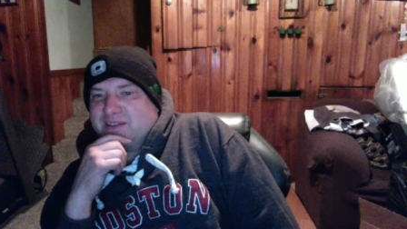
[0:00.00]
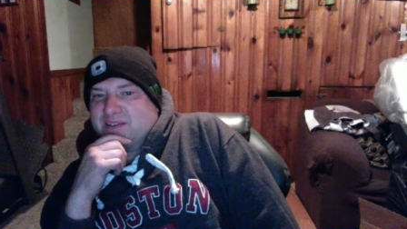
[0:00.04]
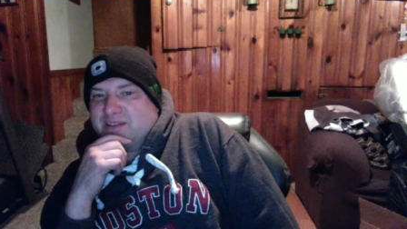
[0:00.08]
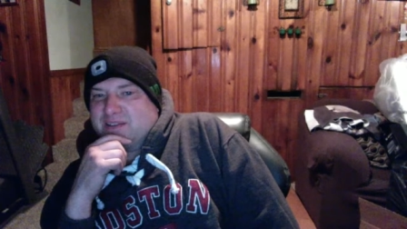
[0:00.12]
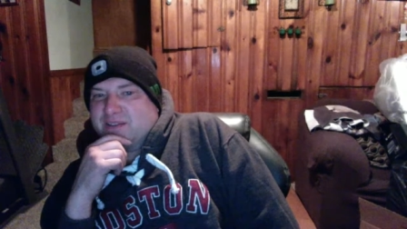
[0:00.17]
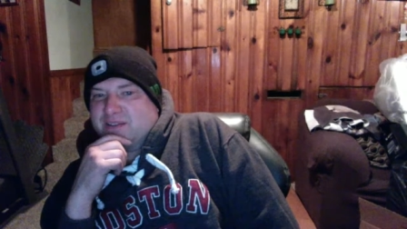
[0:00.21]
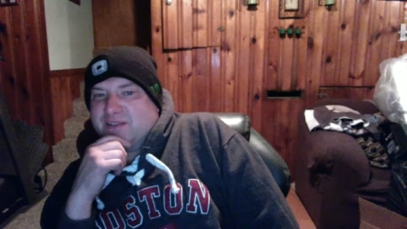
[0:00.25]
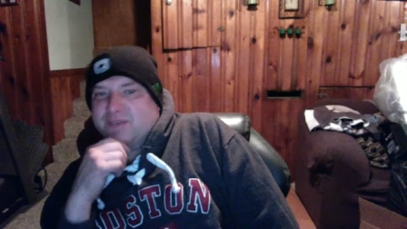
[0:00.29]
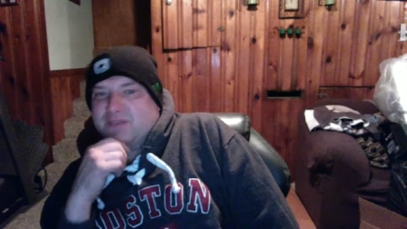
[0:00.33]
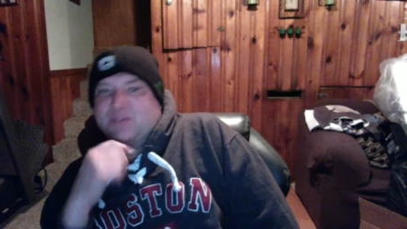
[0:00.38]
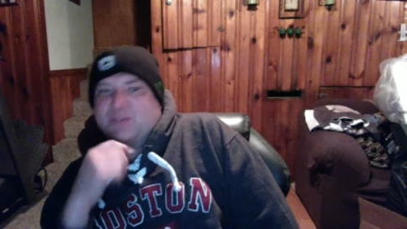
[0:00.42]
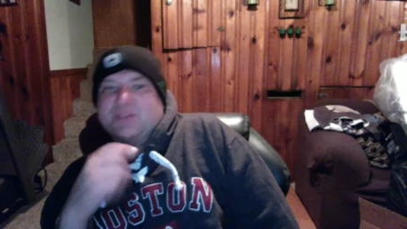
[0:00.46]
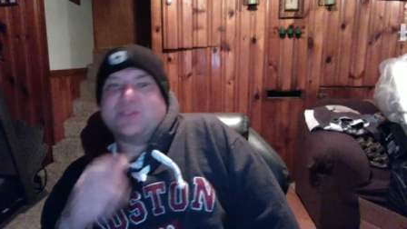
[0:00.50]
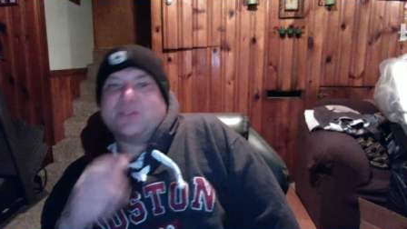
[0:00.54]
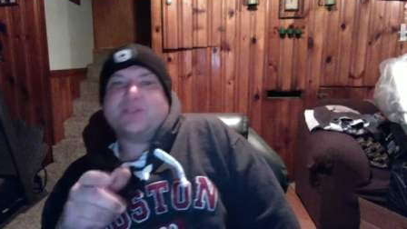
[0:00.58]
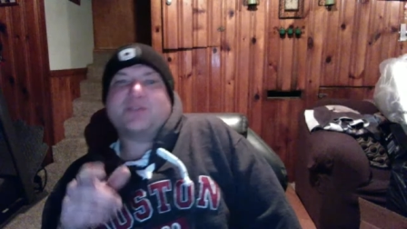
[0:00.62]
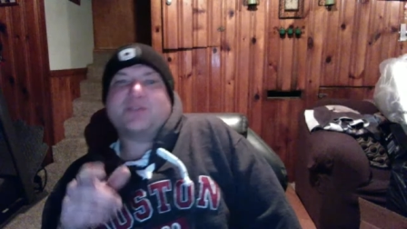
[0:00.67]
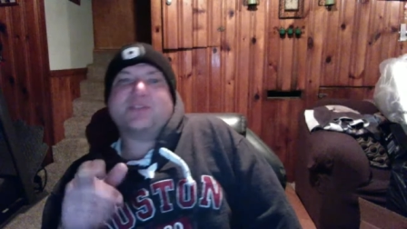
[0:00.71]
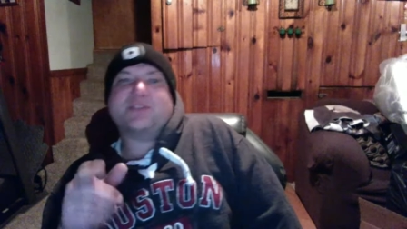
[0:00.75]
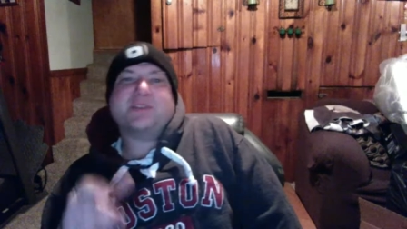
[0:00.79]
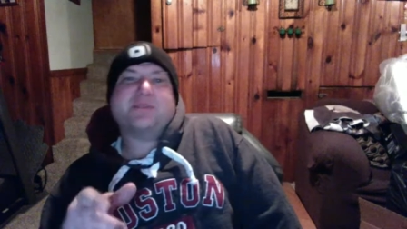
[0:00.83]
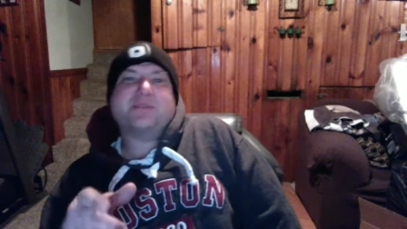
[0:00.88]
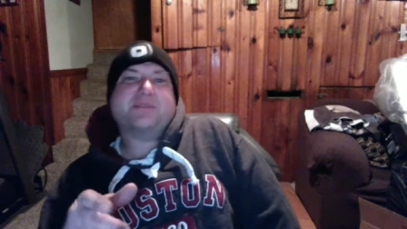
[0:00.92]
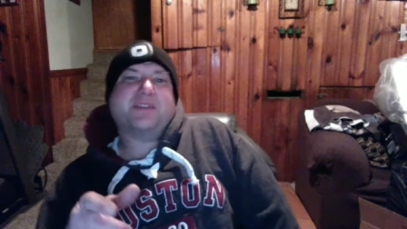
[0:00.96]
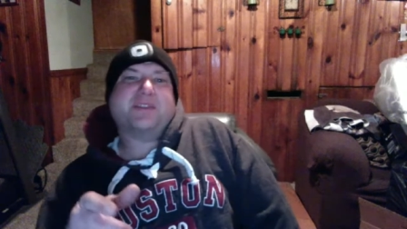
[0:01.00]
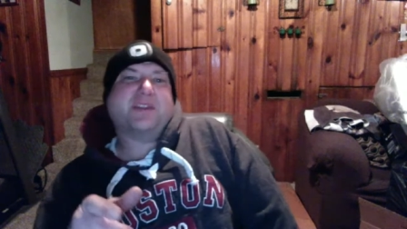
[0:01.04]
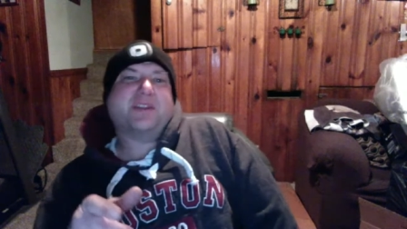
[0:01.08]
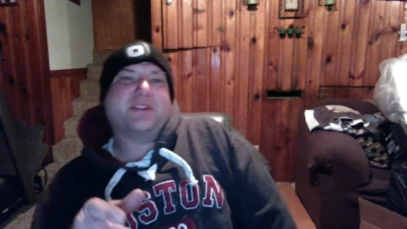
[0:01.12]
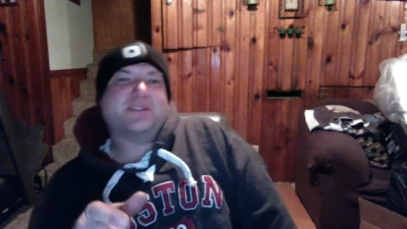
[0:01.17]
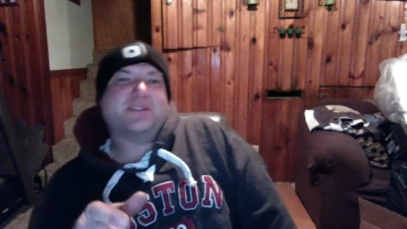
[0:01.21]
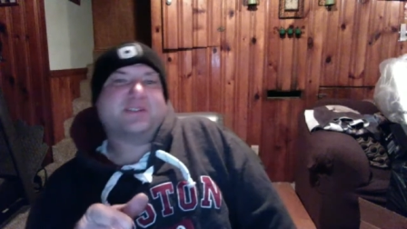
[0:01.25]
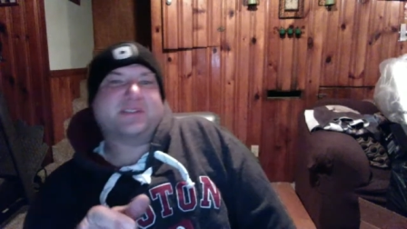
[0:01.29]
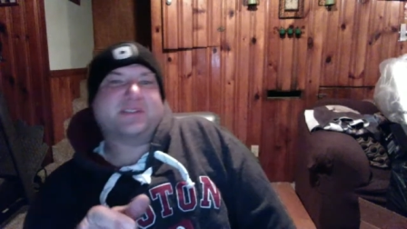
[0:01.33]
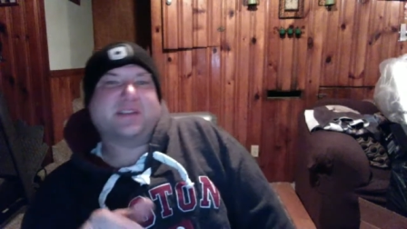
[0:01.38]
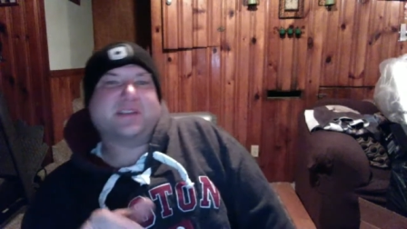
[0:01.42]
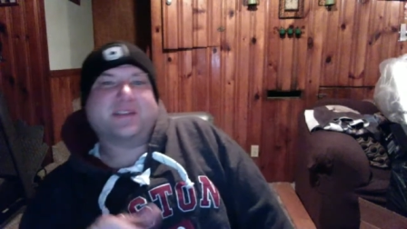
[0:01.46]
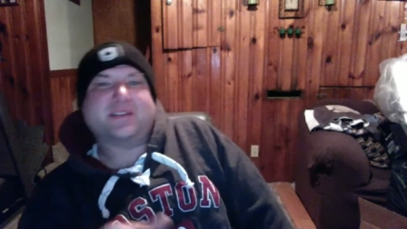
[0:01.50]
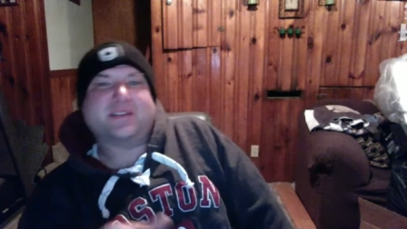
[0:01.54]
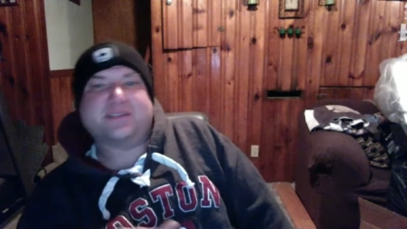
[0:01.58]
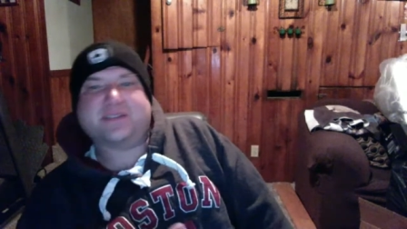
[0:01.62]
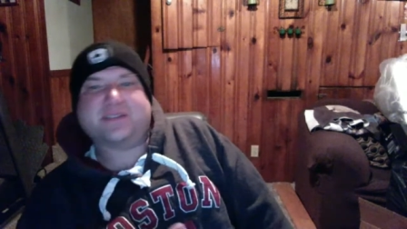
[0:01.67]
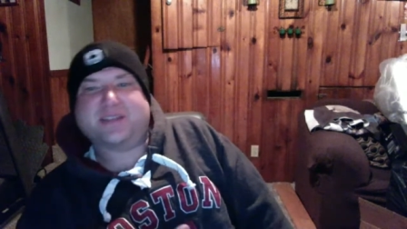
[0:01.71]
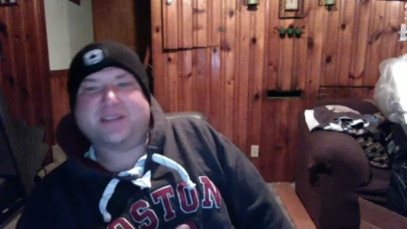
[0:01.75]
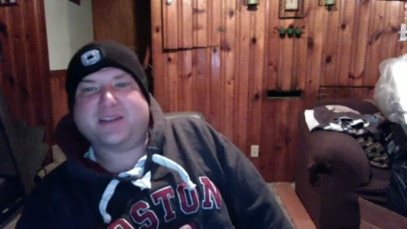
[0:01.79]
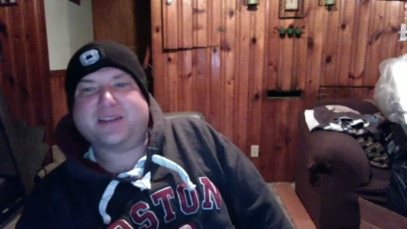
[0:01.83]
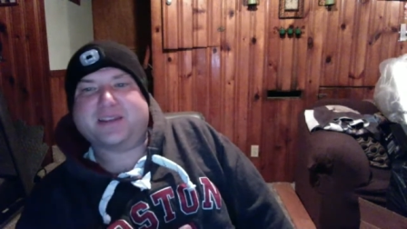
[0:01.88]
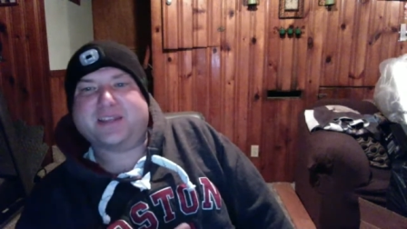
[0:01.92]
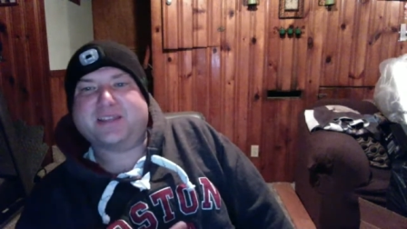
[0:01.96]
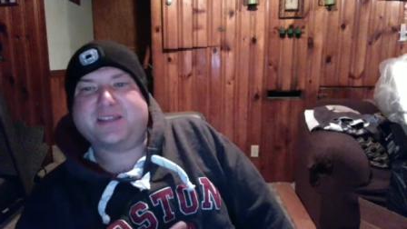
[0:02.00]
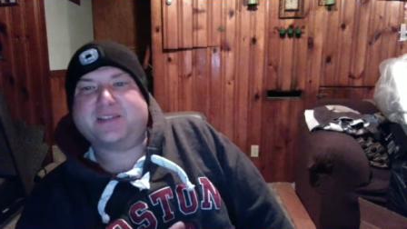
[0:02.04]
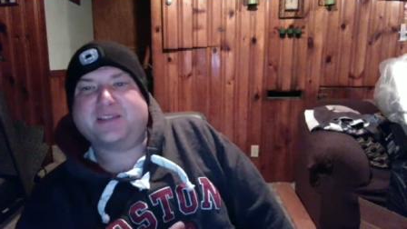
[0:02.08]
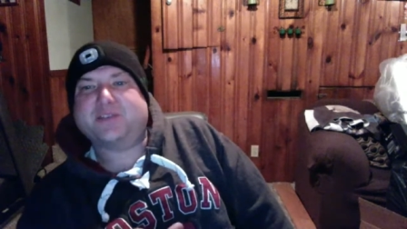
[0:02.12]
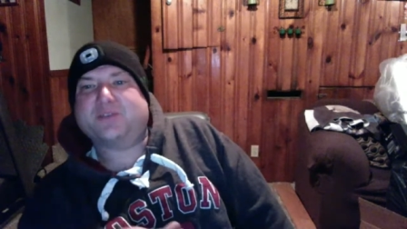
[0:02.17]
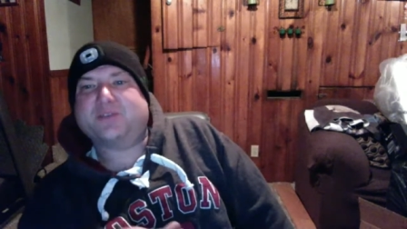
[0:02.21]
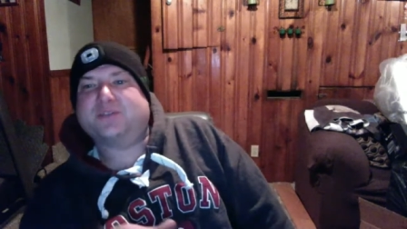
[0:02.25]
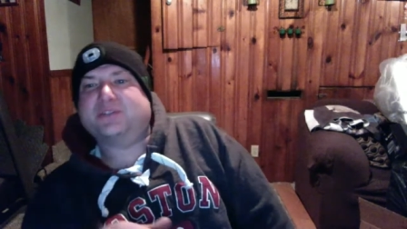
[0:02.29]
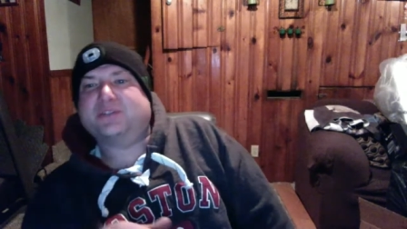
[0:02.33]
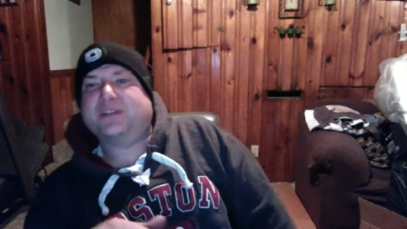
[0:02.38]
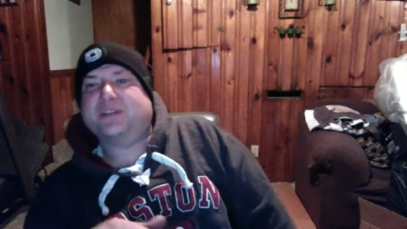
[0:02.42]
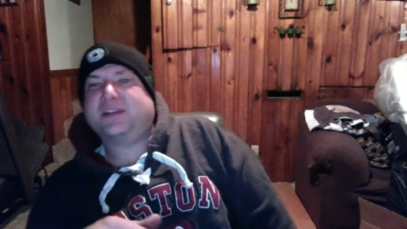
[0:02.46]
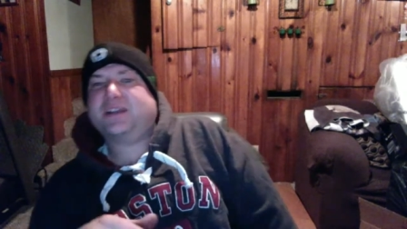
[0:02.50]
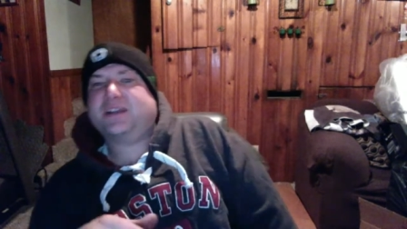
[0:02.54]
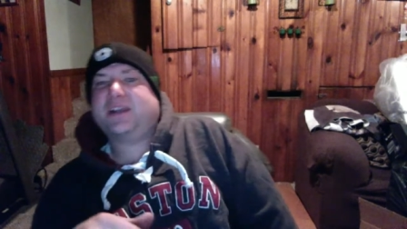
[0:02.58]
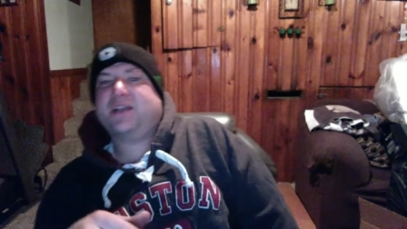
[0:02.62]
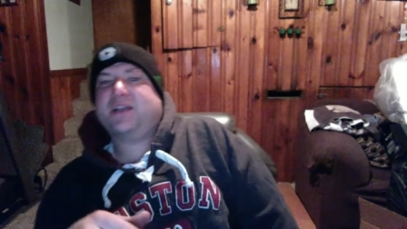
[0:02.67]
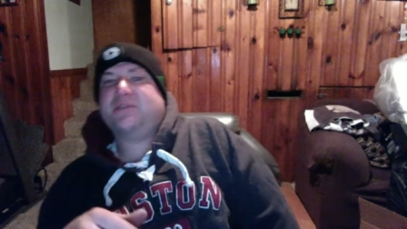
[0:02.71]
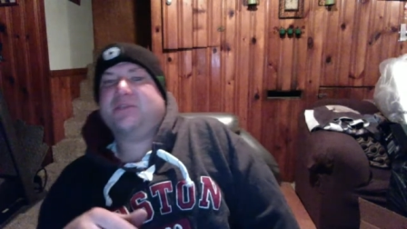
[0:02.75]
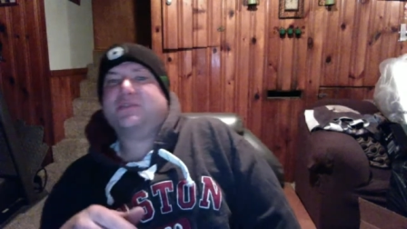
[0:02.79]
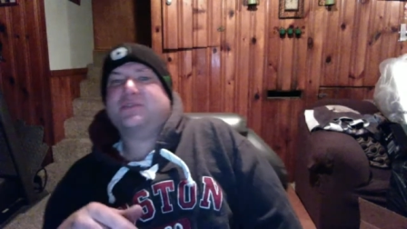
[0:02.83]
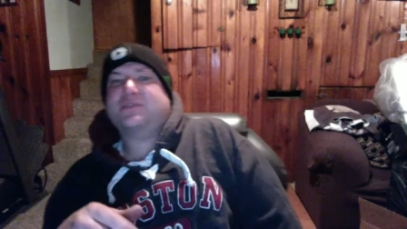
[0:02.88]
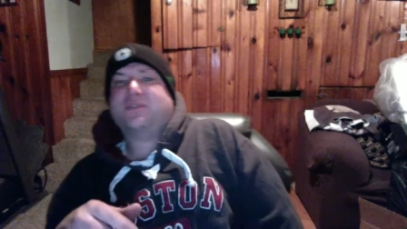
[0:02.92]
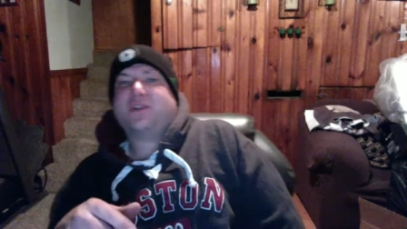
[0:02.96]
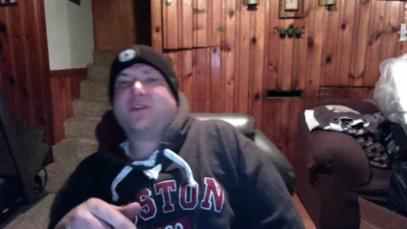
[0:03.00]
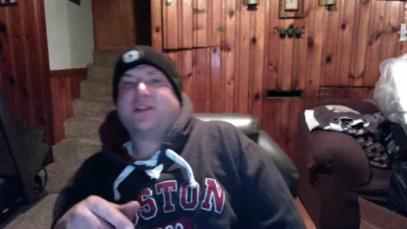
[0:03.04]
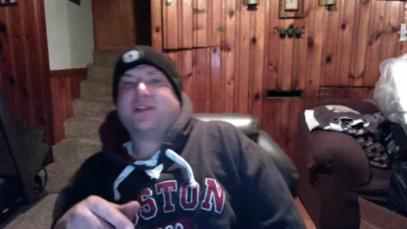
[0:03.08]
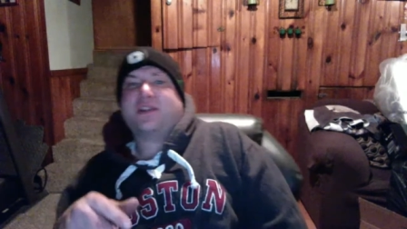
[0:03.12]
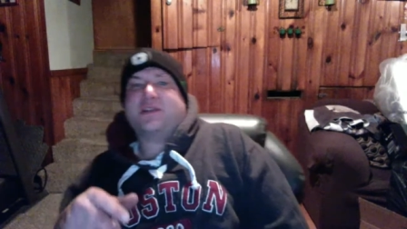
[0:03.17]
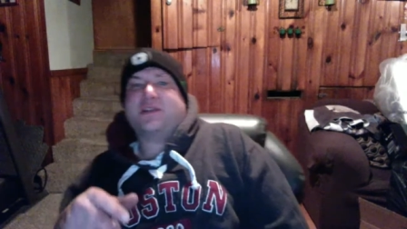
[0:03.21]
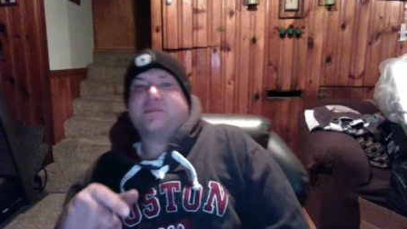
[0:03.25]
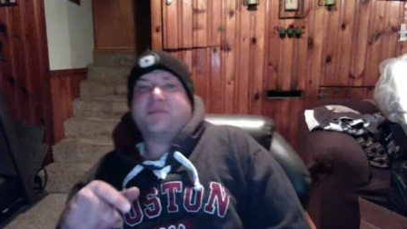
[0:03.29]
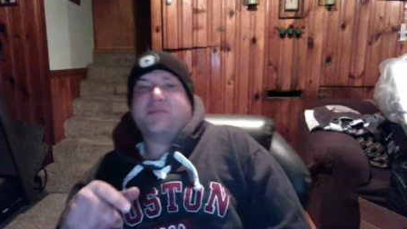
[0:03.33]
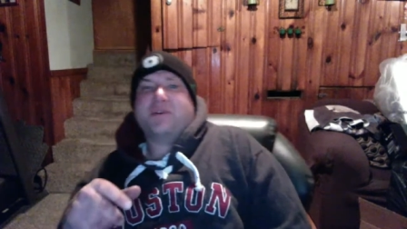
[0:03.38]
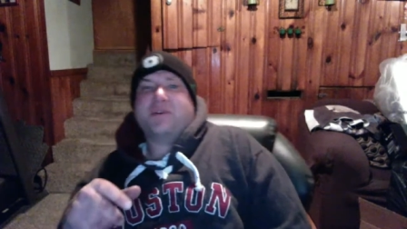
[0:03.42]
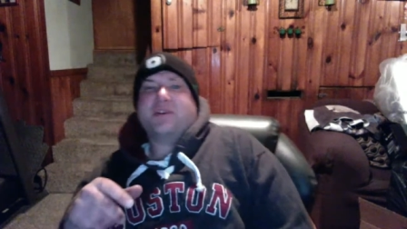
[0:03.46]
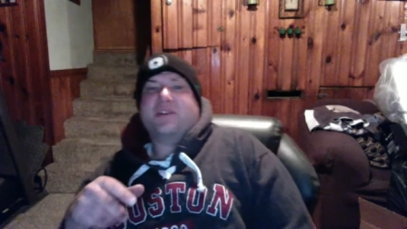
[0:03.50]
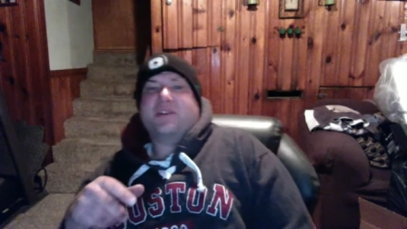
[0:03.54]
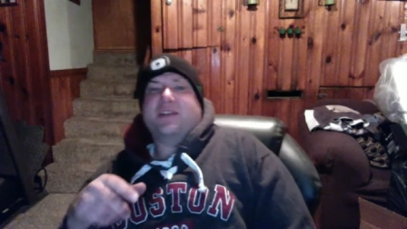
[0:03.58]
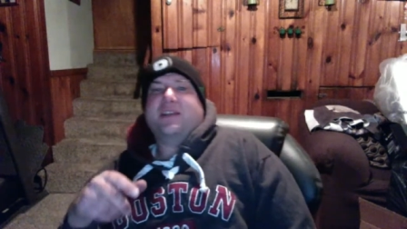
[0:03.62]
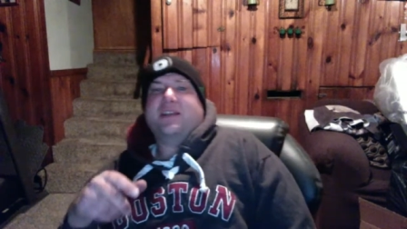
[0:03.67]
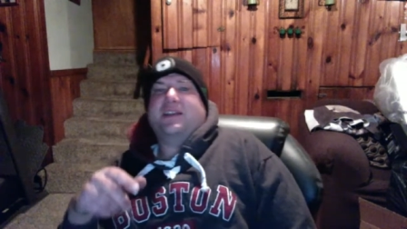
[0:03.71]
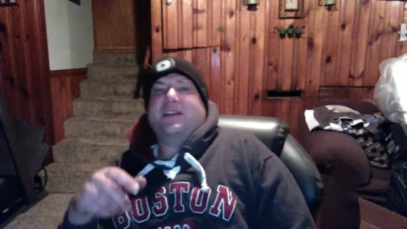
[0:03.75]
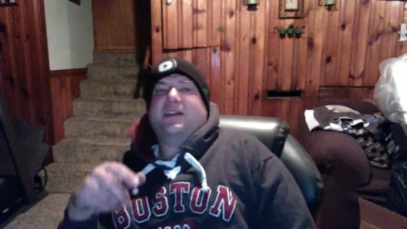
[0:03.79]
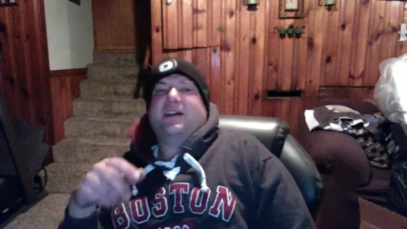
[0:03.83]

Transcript: There was something else that Ed the old tech guy was talking about